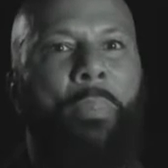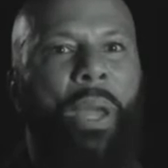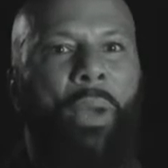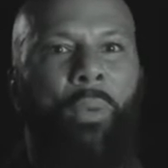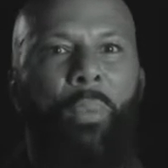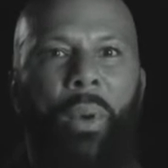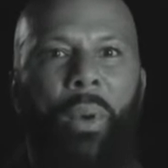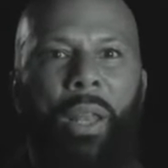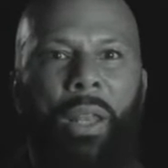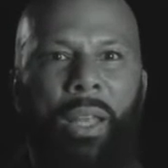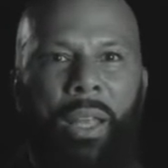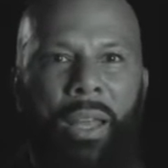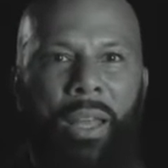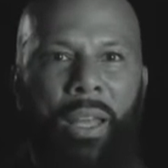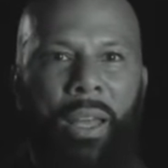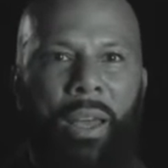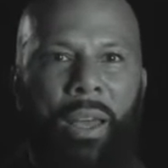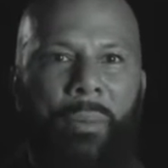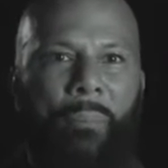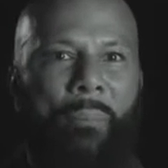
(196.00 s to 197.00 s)
Big Willie.
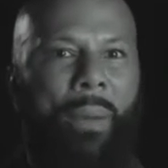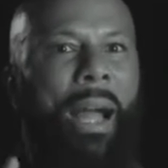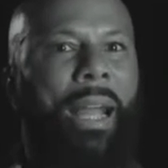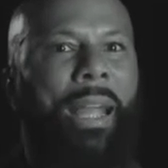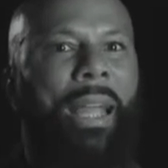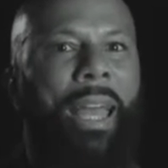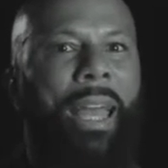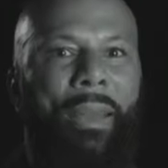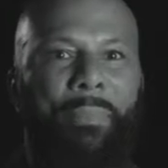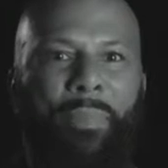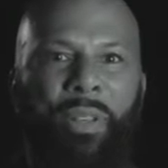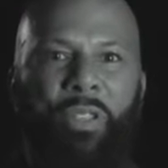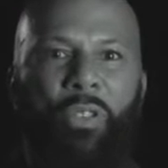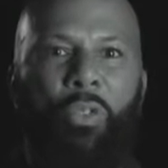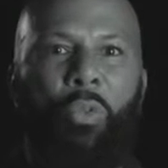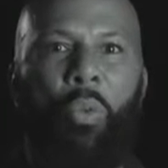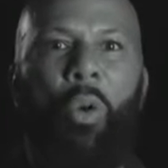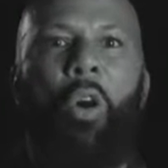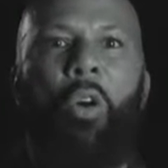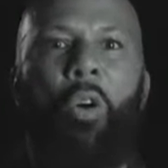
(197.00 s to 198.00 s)
My game is
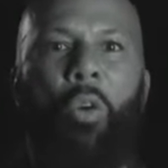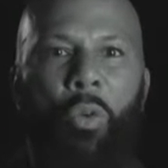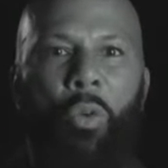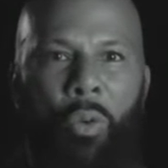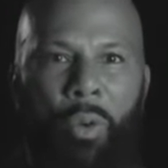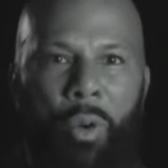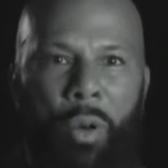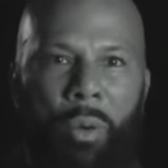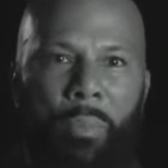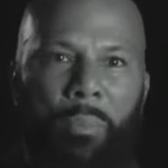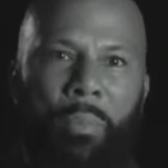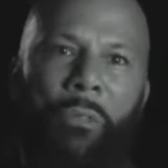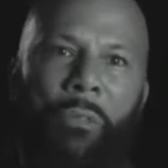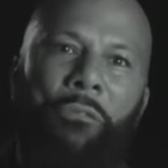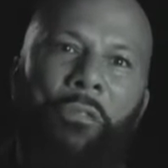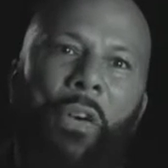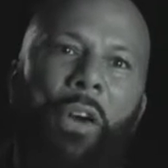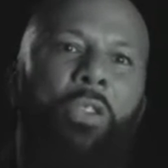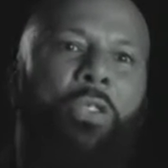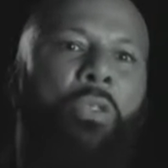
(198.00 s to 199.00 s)
grown.
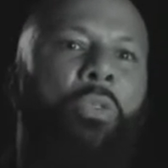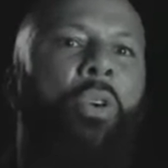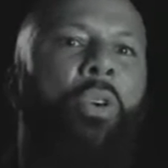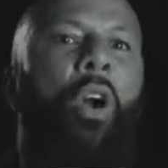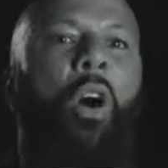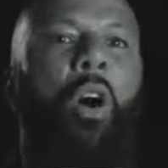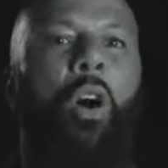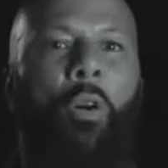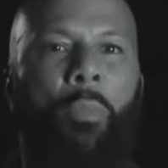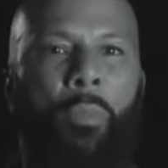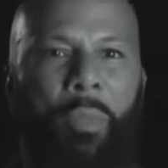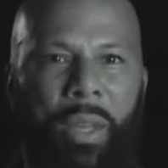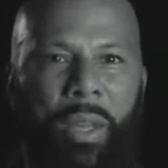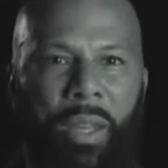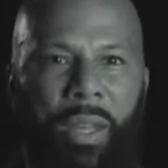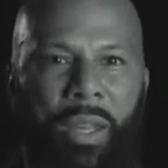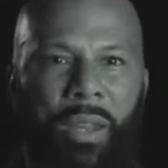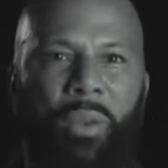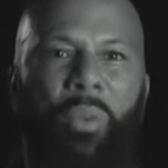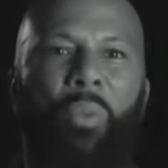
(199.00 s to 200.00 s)
Prefer you call
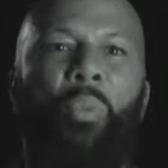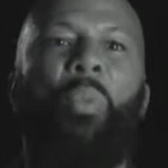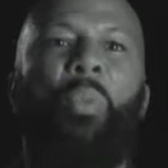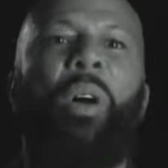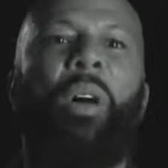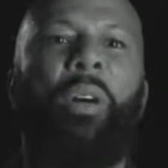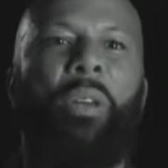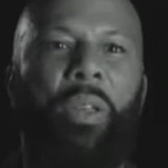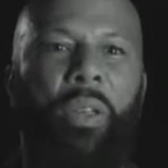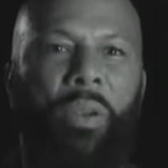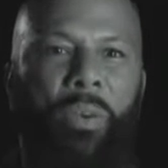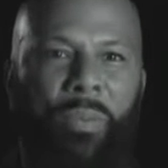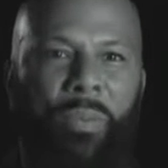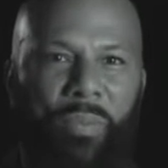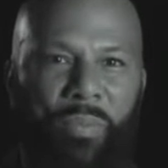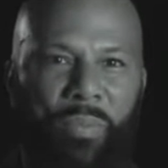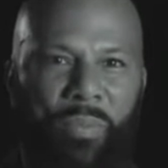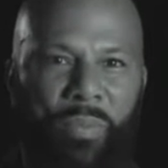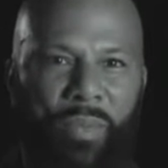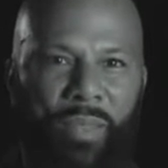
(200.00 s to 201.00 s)
me William.
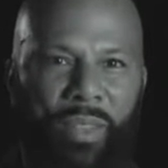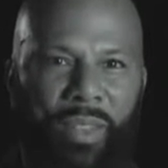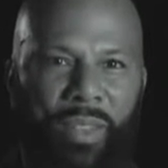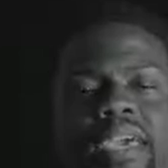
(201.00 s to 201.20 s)
And if